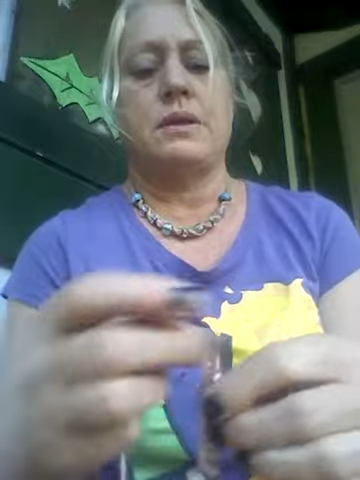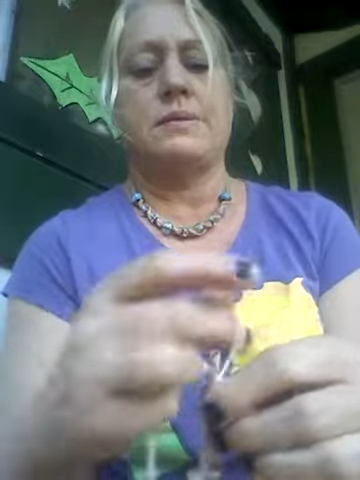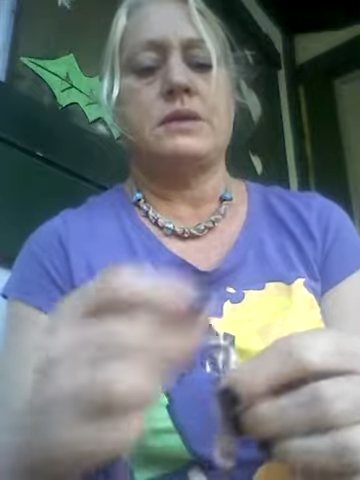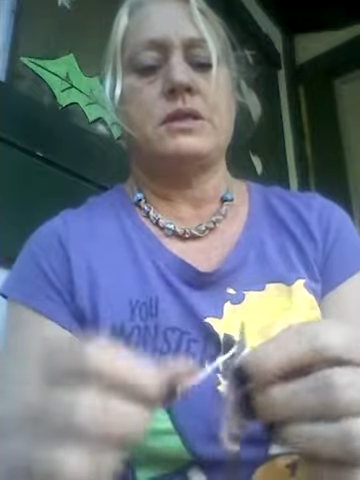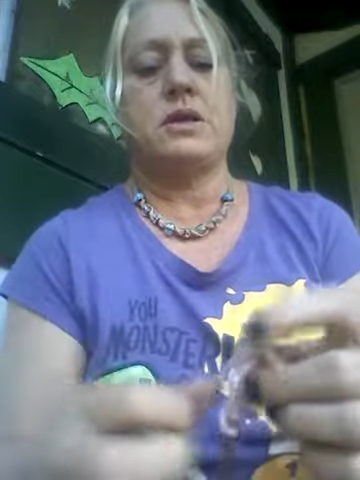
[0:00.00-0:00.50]

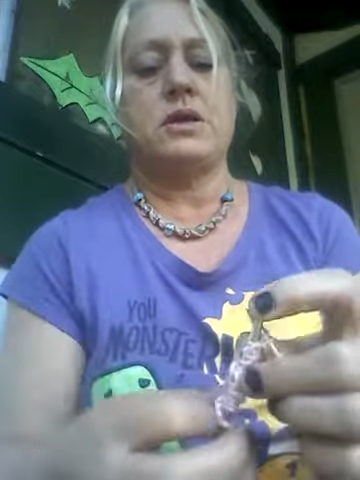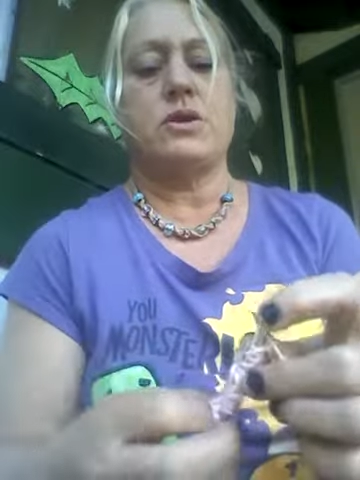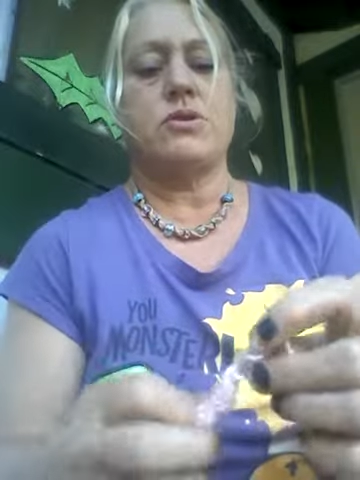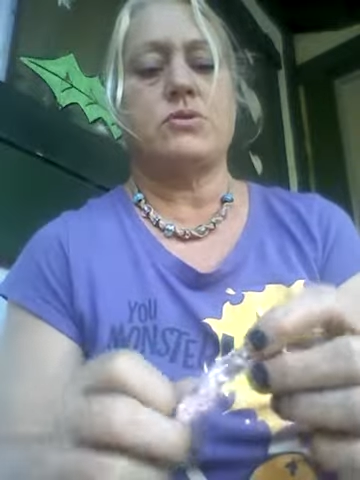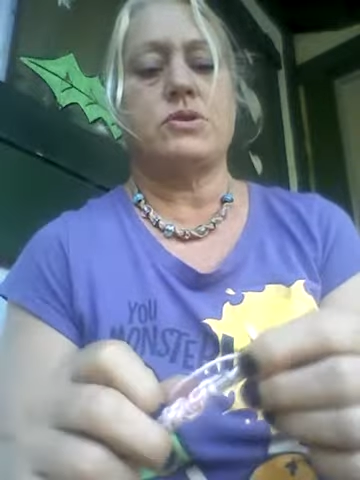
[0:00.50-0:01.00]
I'm just going to
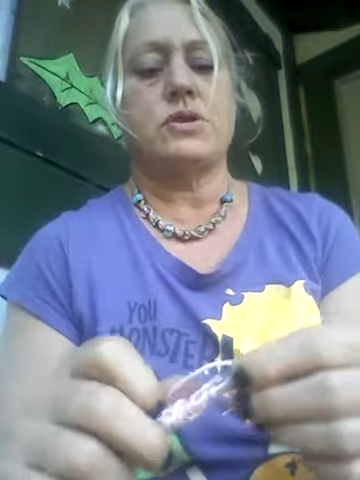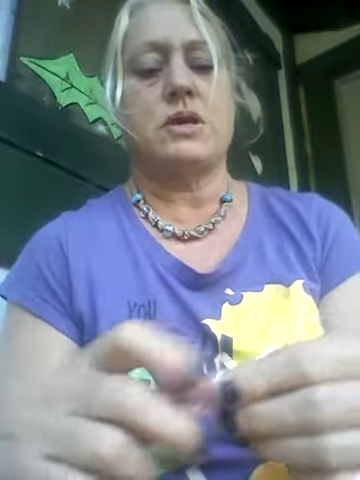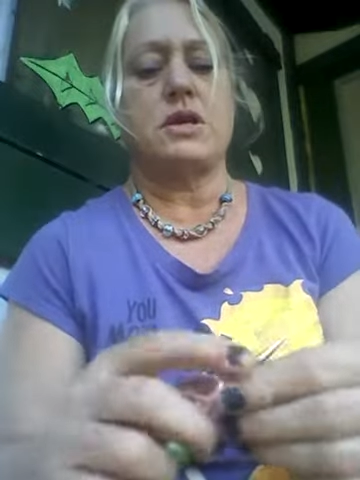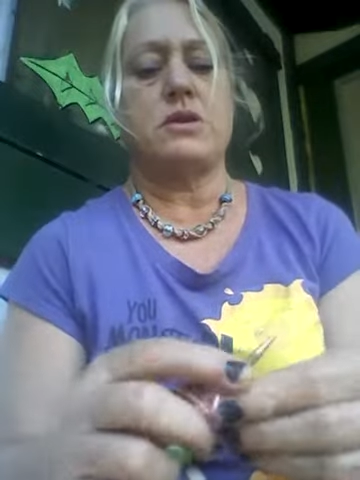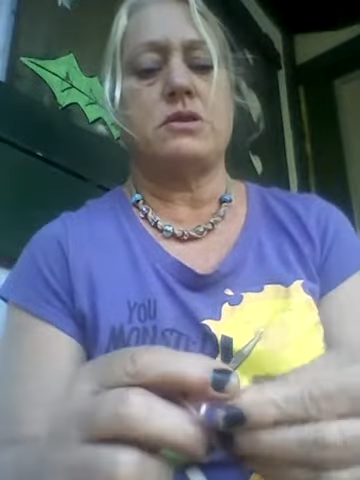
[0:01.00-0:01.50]
go to
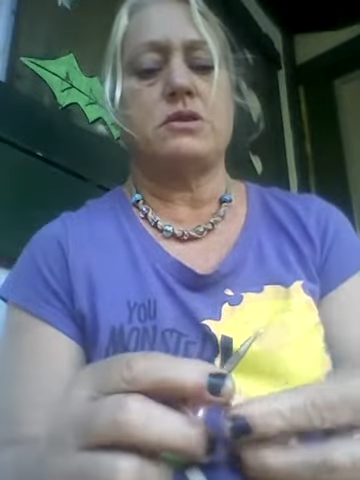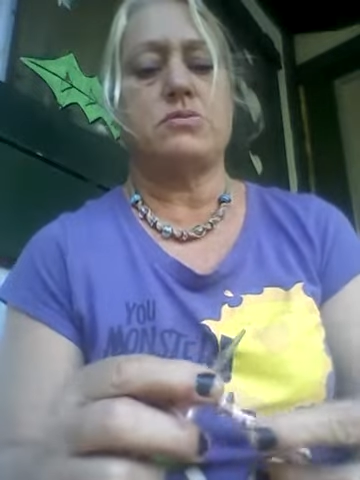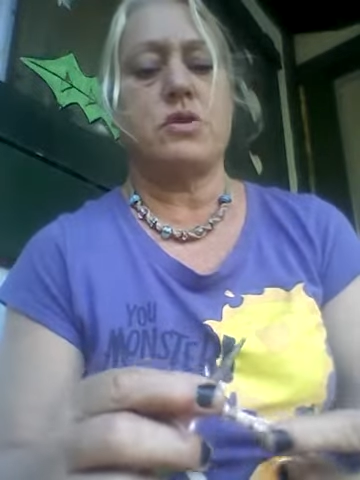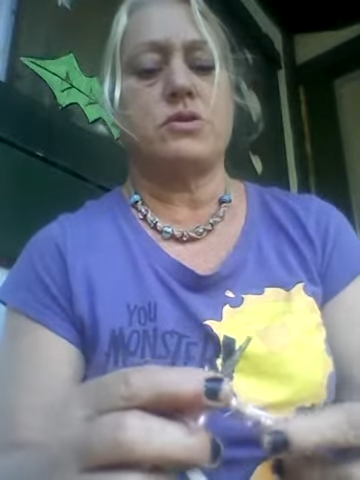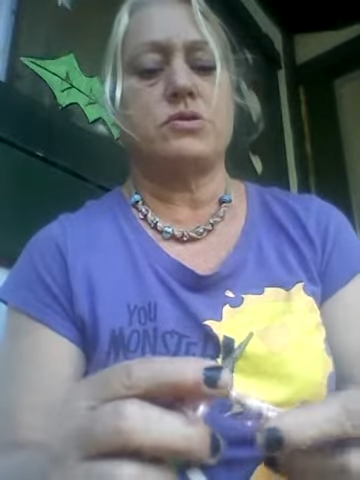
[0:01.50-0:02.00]
the end of this
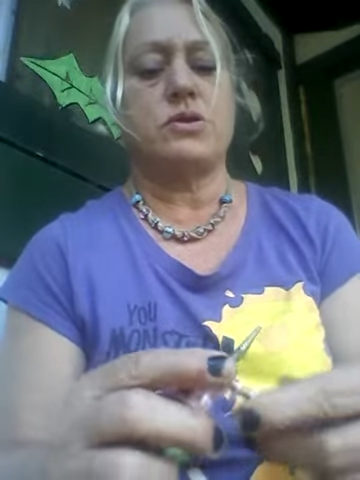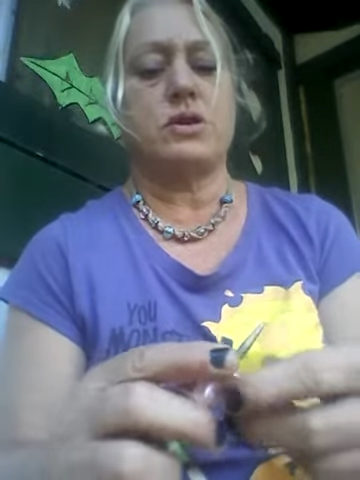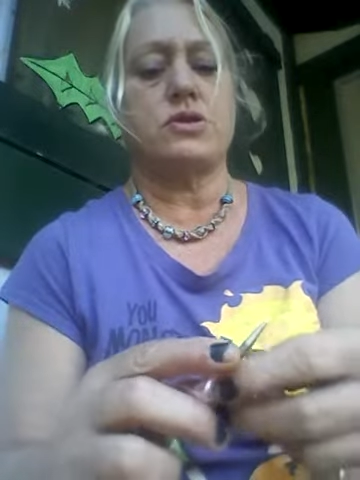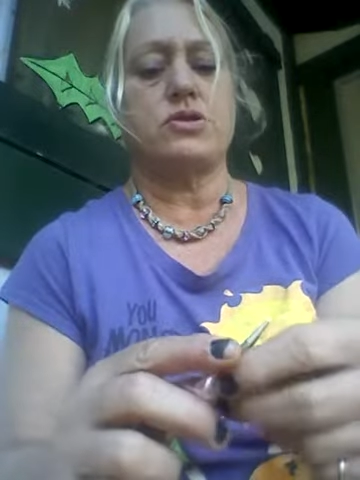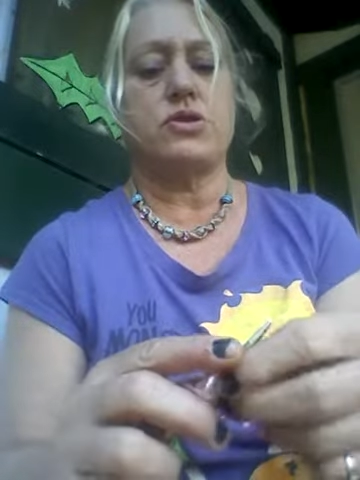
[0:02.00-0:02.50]
row so I
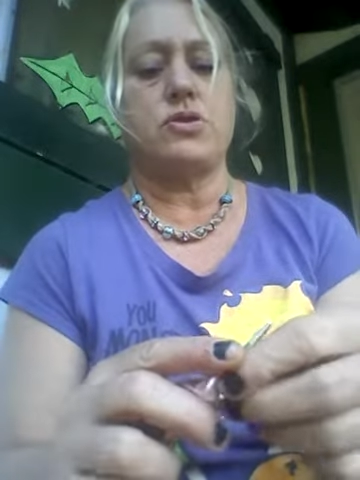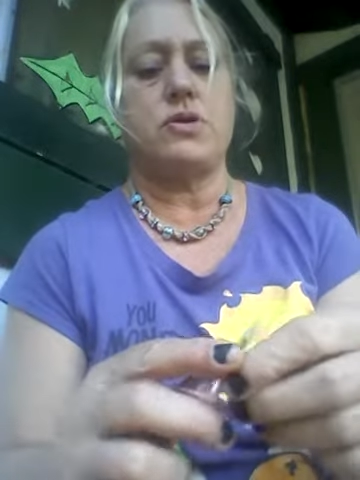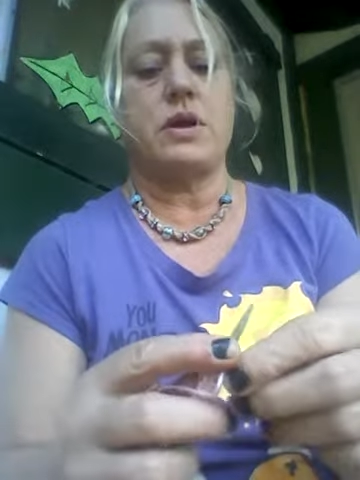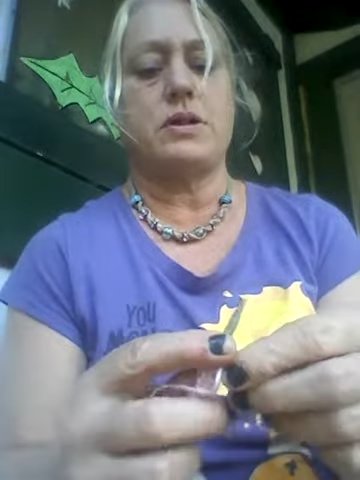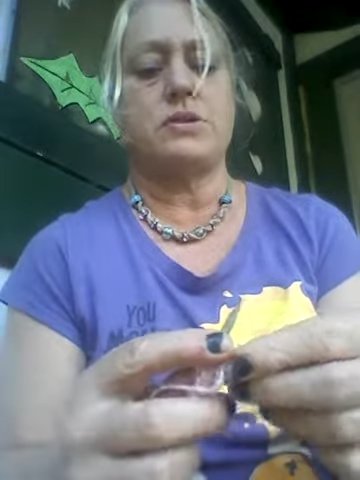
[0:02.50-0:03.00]
can show
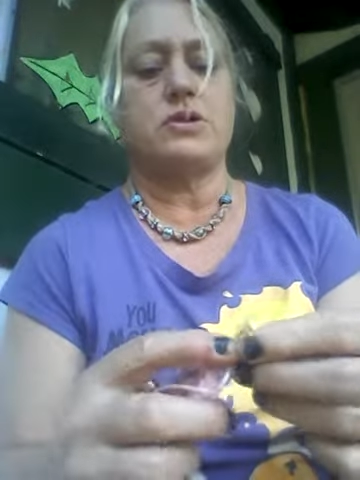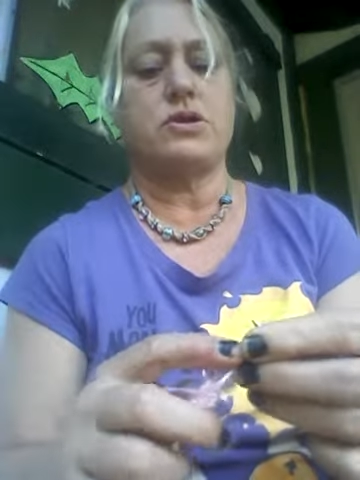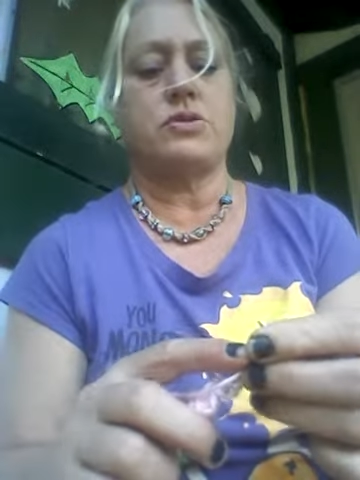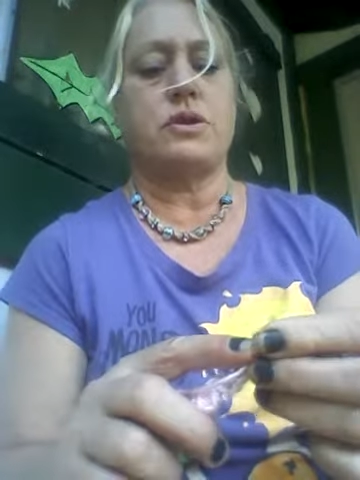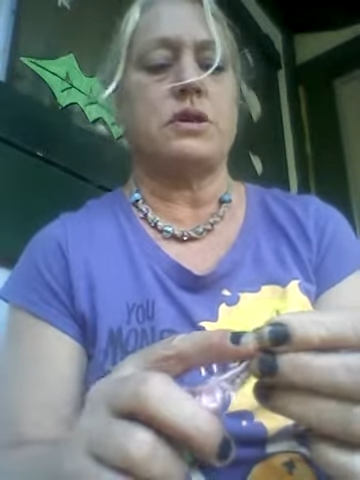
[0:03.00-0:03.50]
you how to
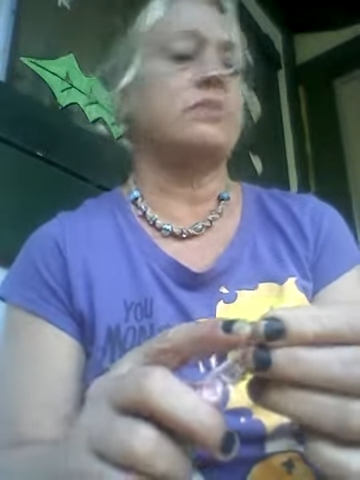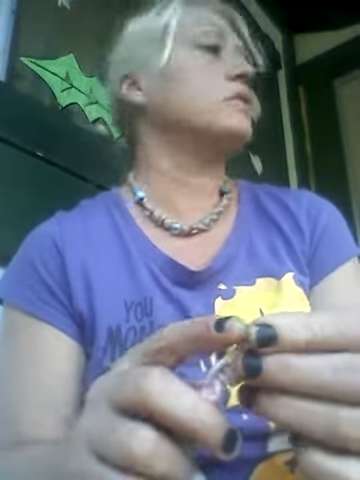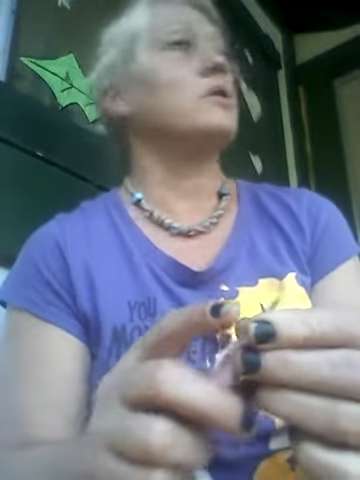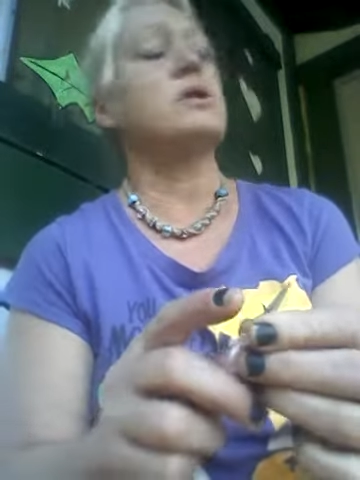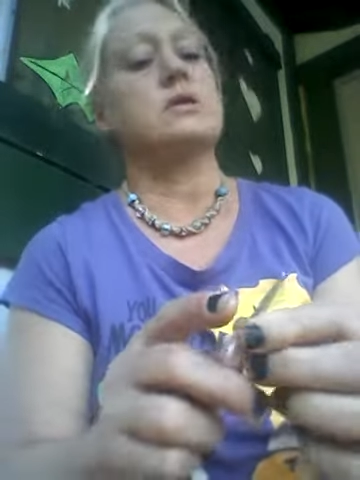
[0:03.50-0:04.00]
turn it
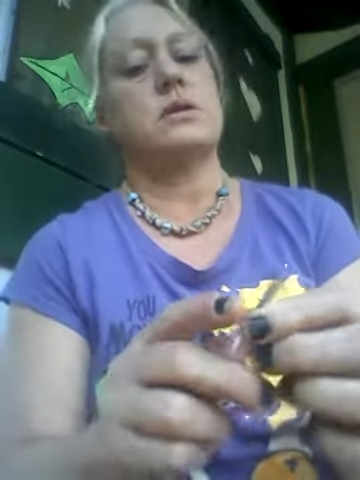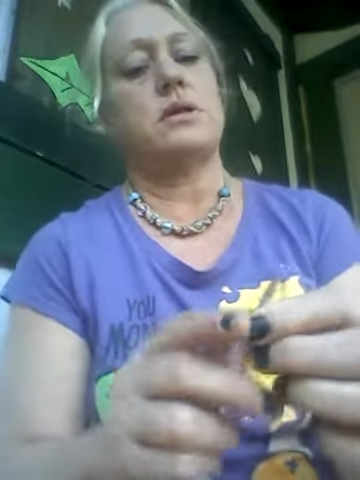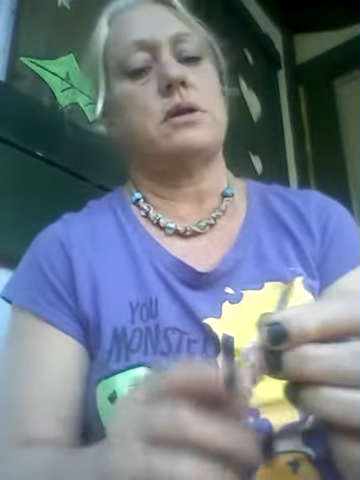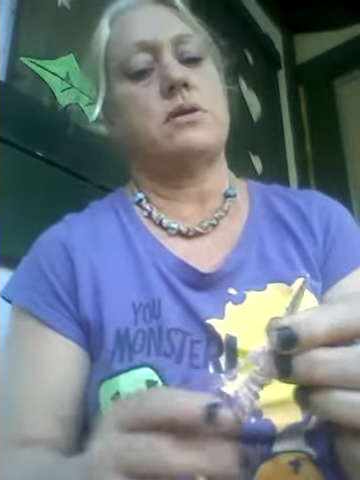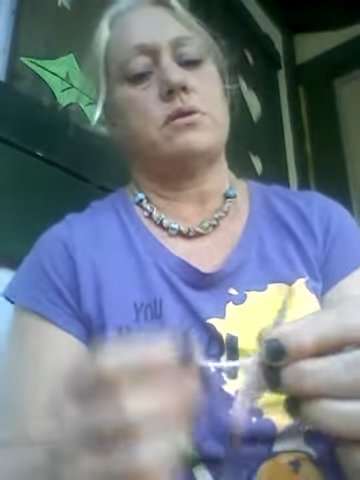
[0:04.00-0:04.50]
when you get to
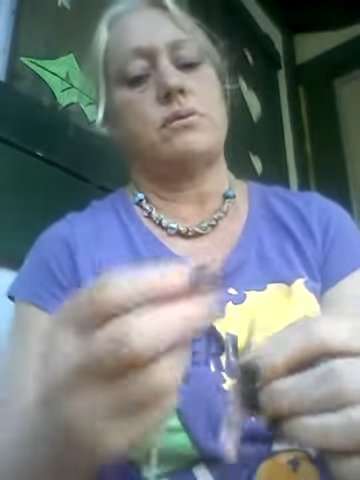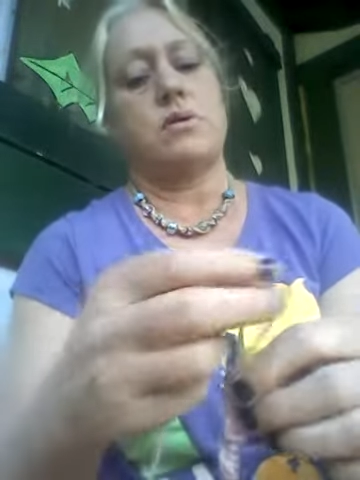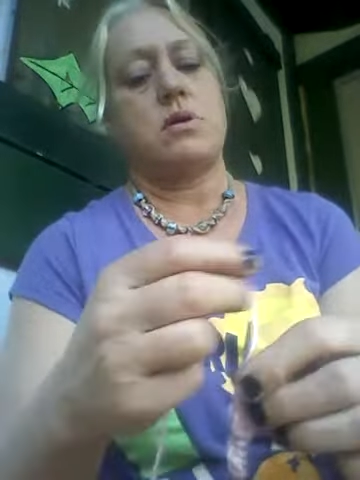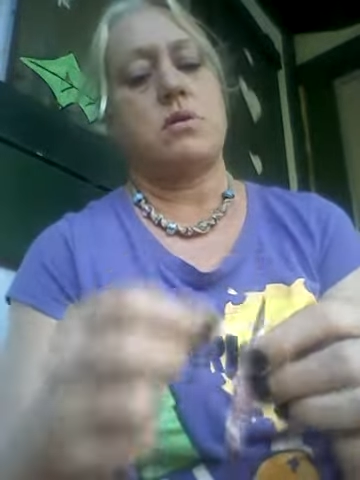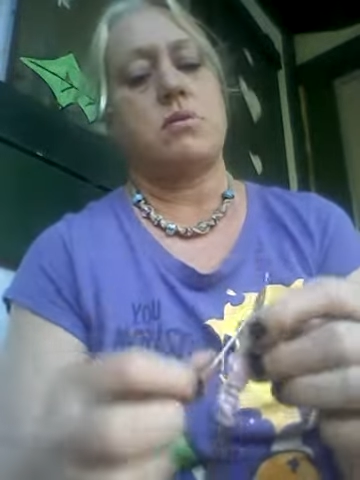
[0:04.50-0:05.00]
the end of the
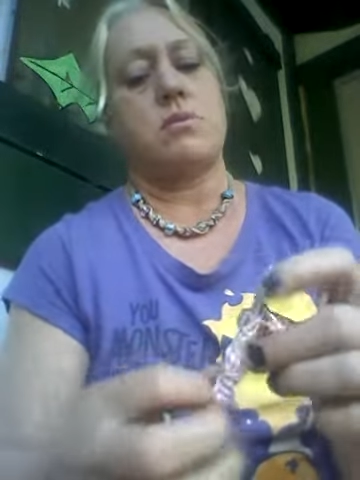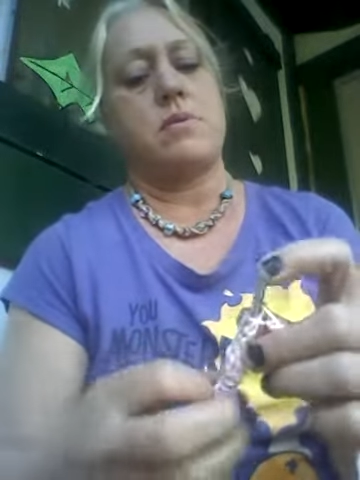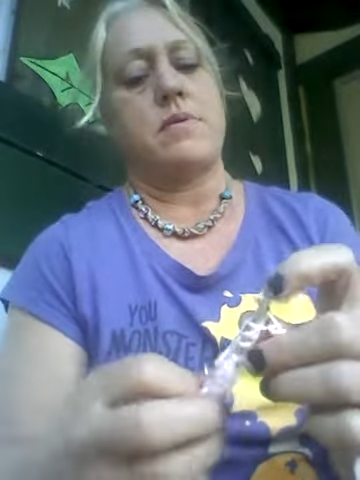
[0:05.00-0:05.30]
row.